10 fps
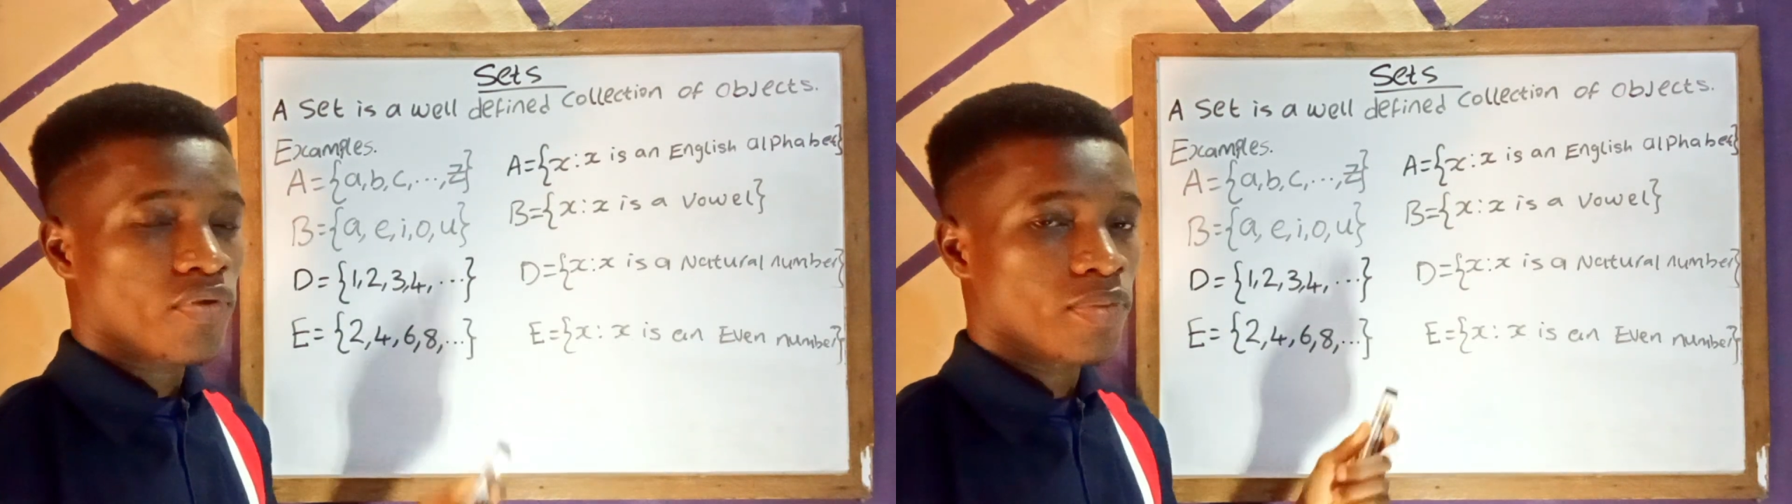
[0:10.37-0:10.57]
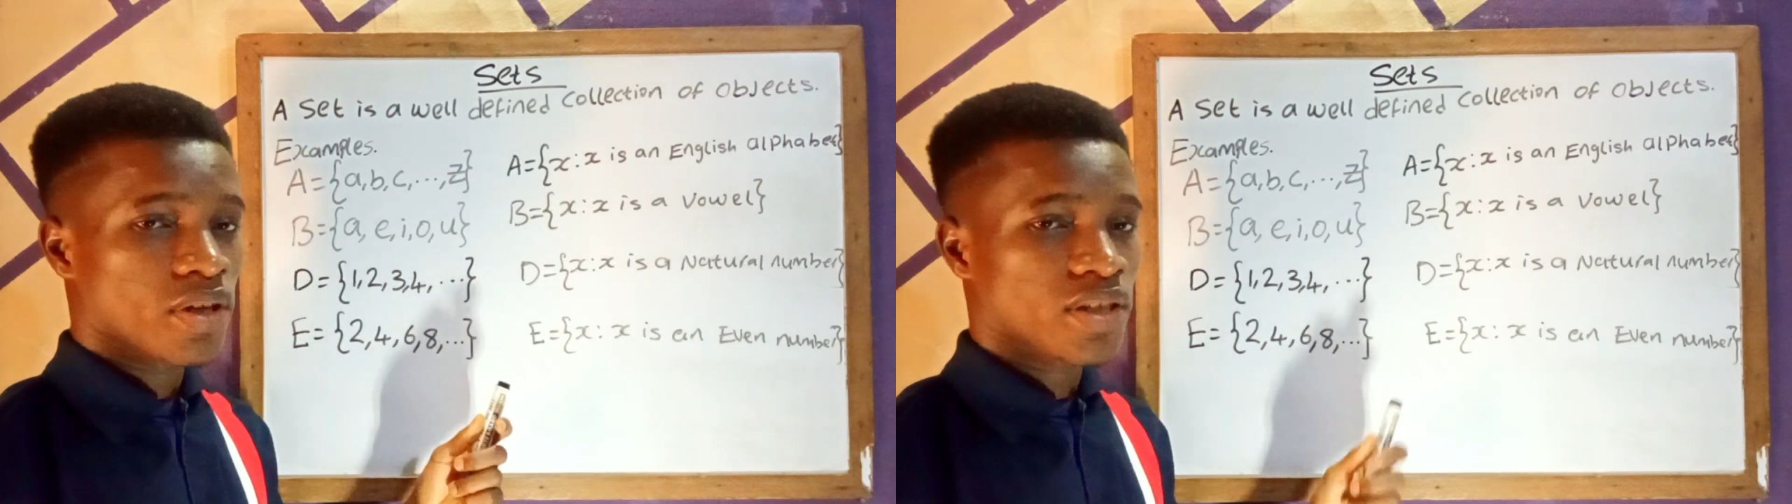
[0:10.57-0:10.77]

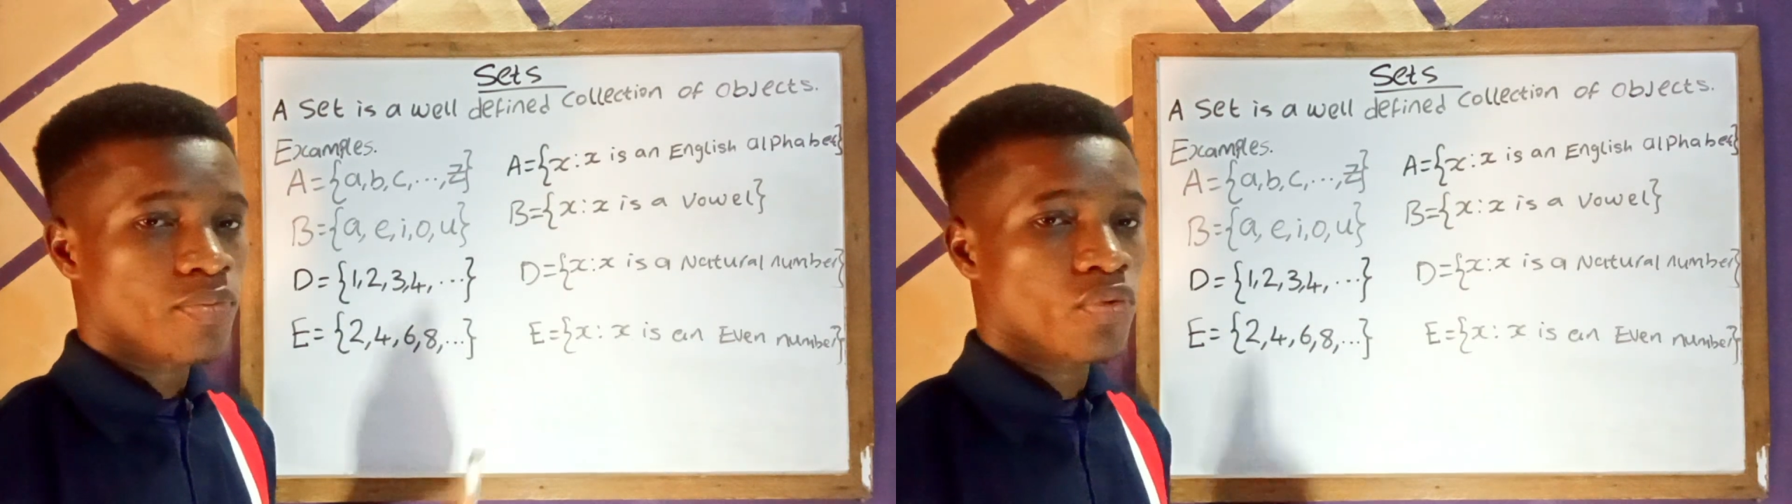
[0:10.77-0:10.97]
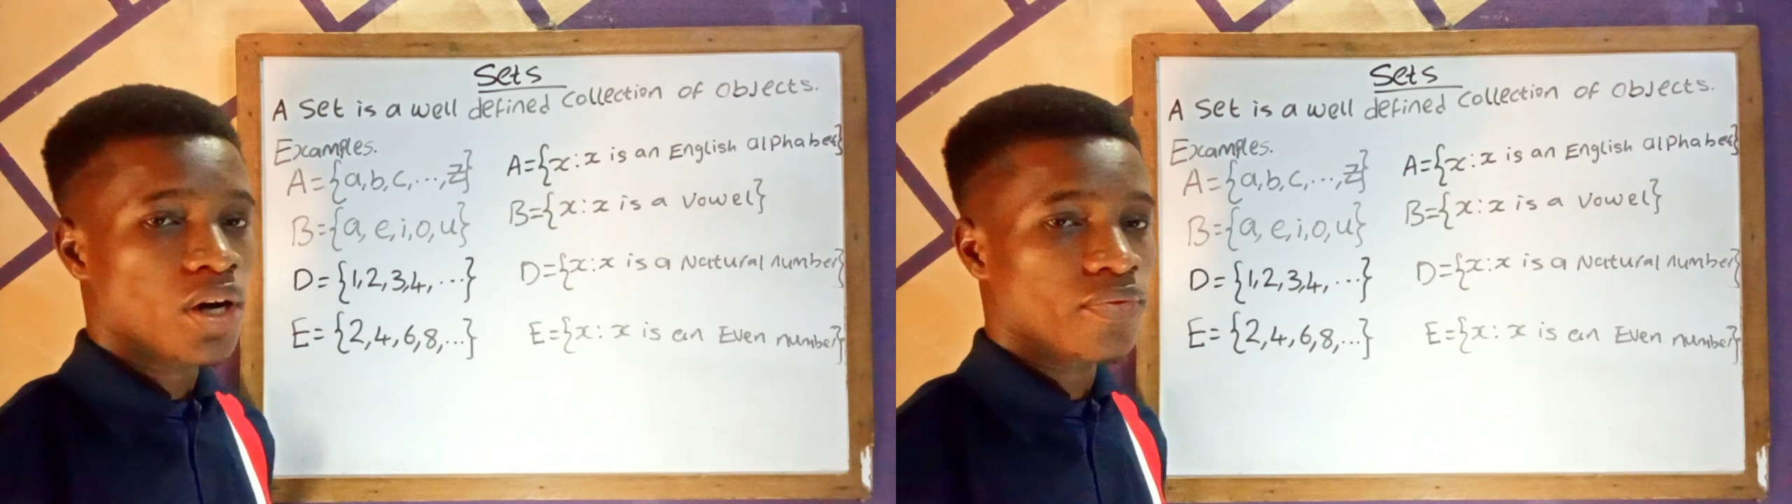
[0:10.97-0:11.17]
From the
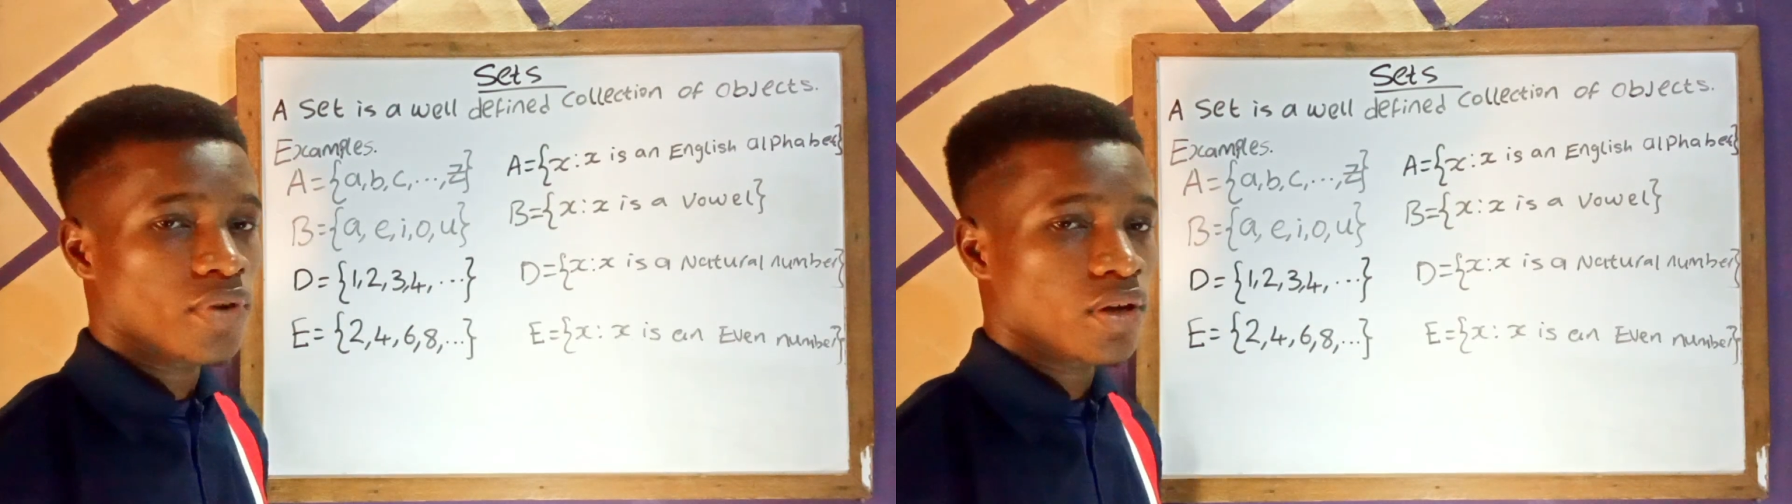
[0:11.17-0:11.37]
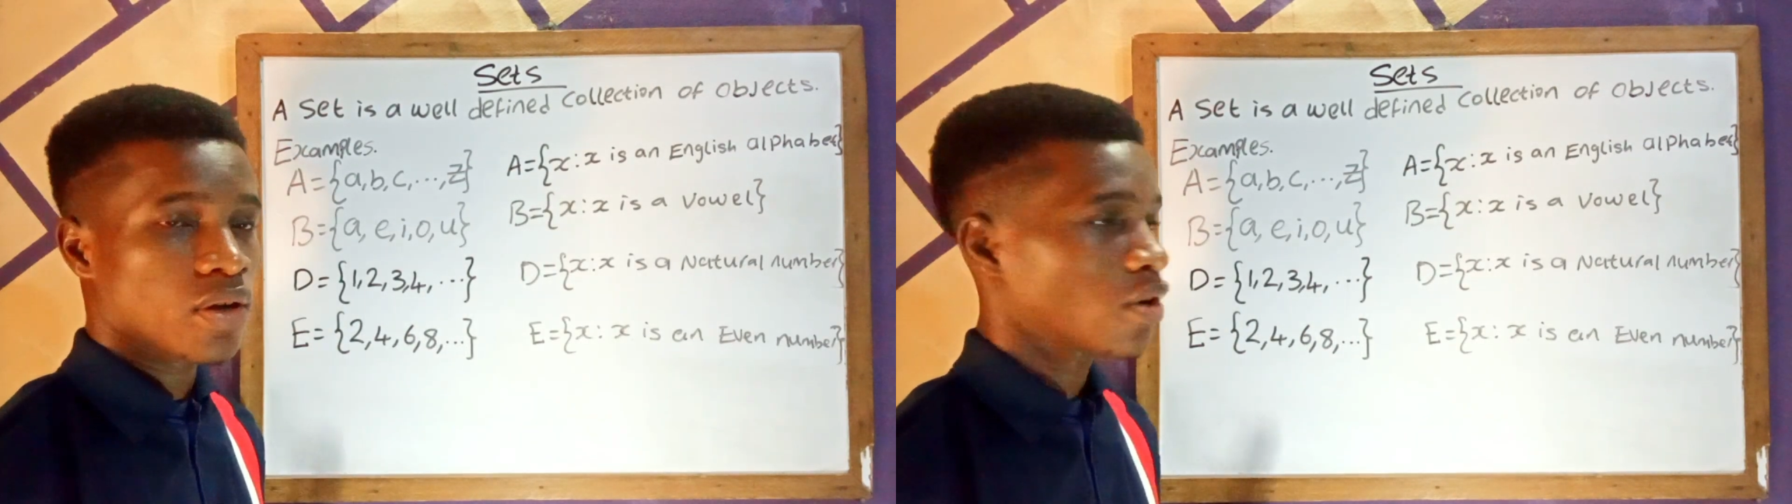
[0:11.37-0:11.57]
example we have
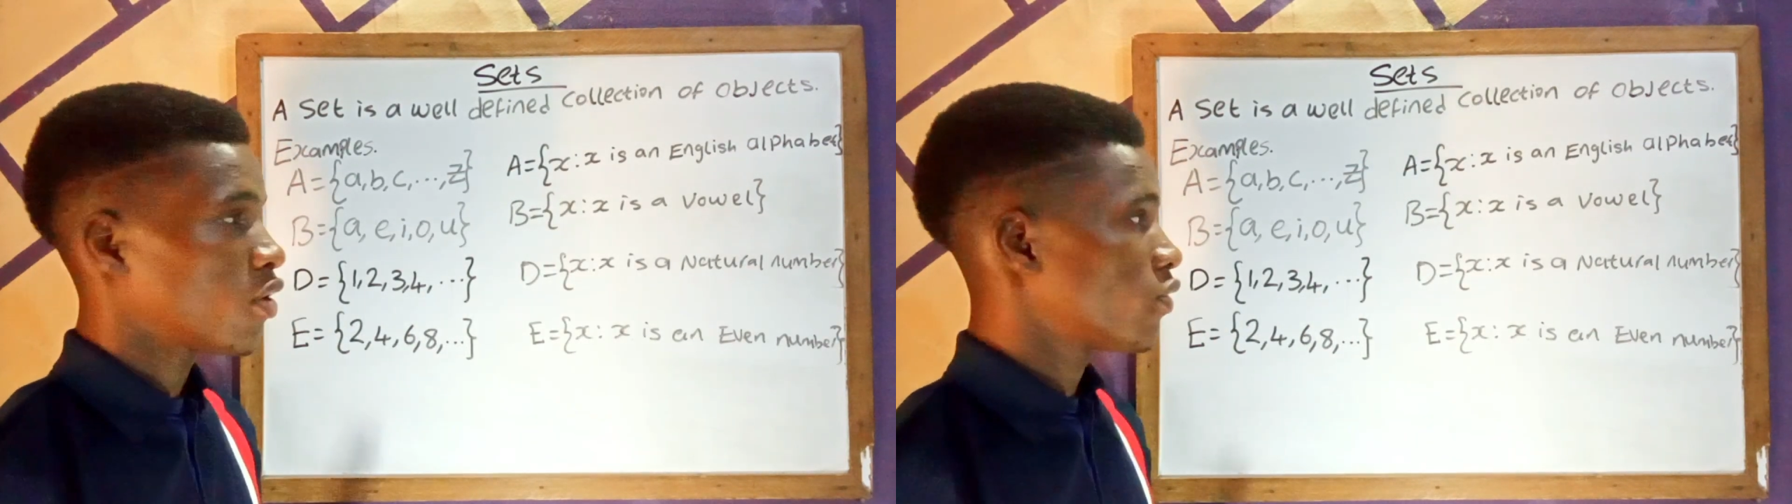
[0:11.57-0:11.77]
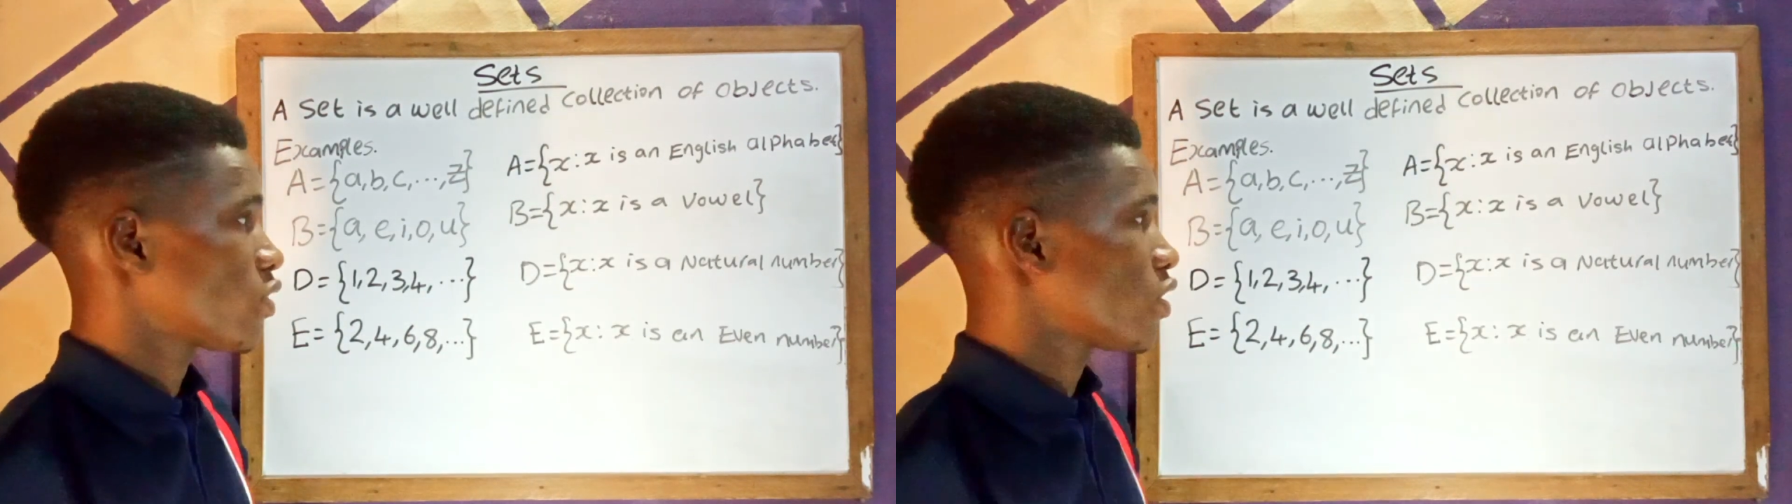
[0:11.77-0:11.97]
here,
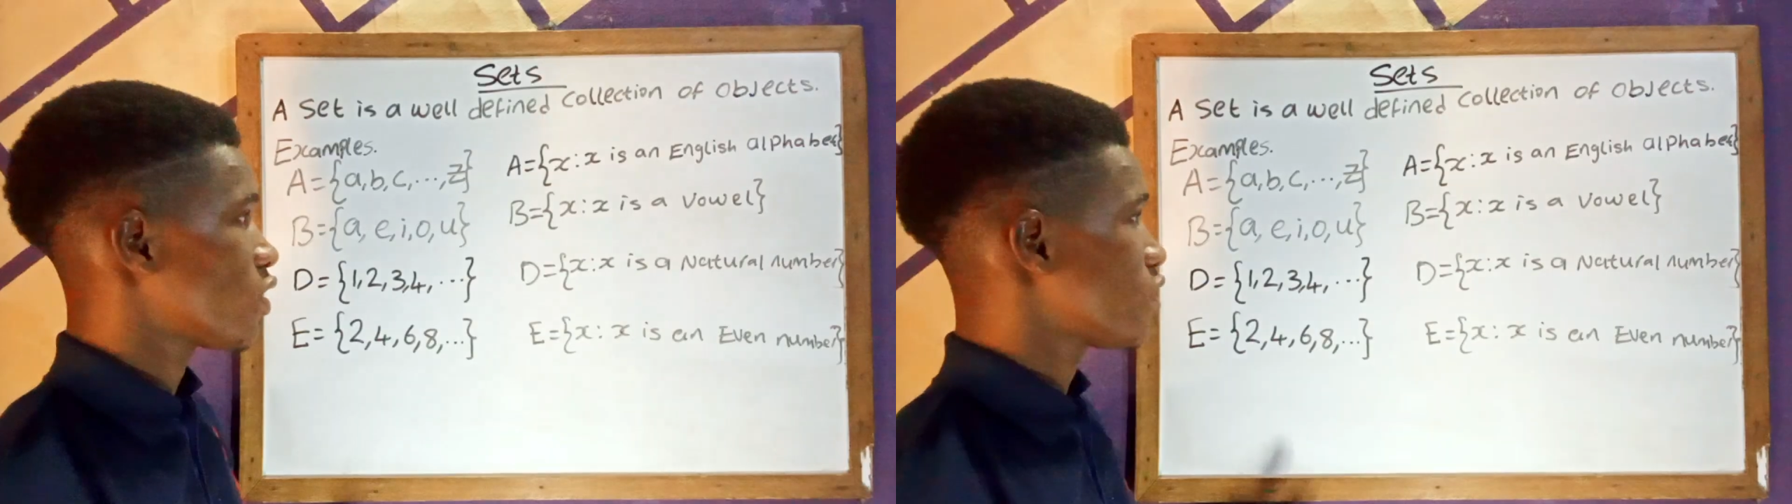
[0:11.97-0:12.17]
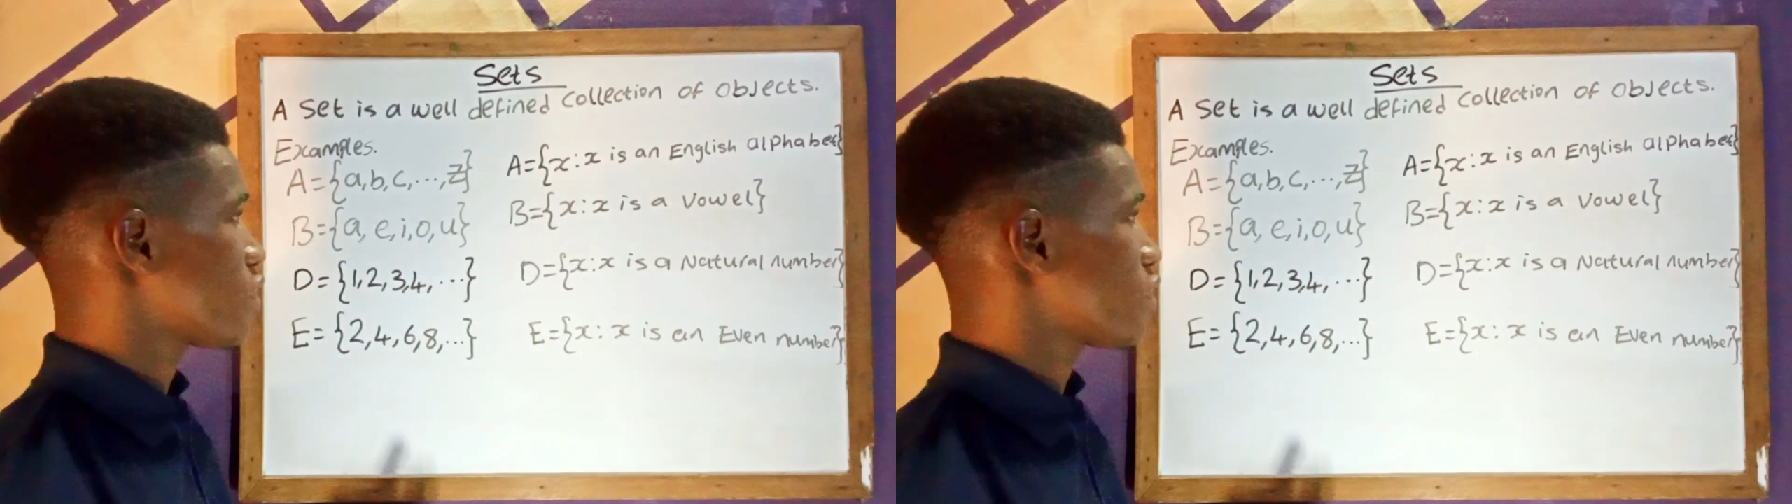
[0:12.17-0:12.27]
see that